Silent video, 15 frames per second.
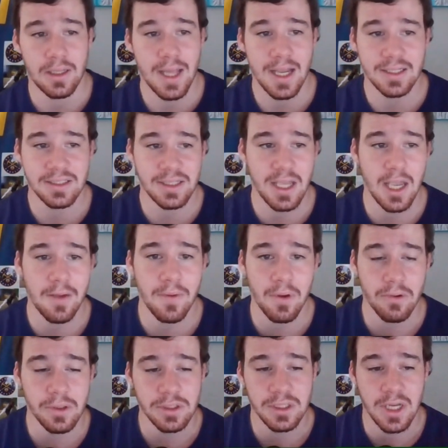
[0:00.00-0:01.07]
last game, it
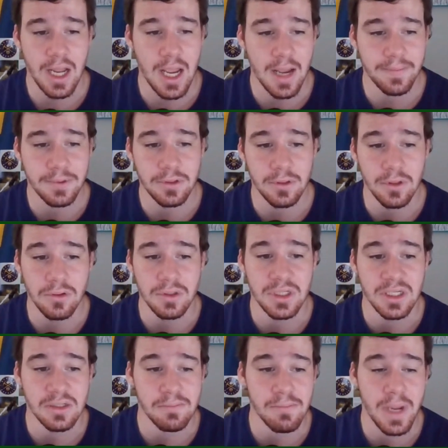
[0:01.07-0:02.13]
was an absolute
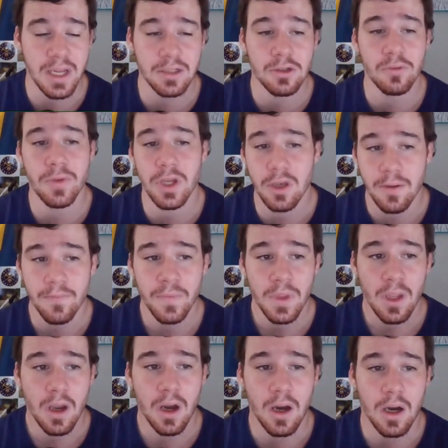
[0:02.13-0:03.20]
dismantlement
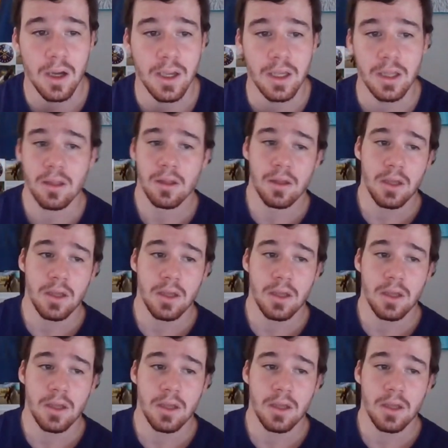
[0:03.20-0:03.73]
uh,